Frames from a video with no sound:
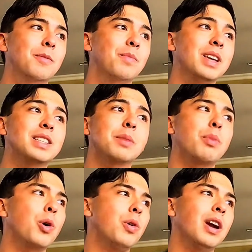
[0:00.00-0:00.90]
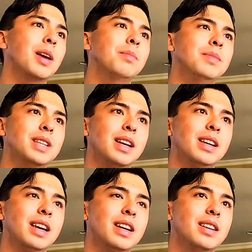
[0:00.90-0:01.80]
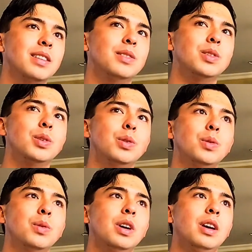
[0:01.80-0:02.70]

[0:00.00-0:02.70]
It's a program dedicated to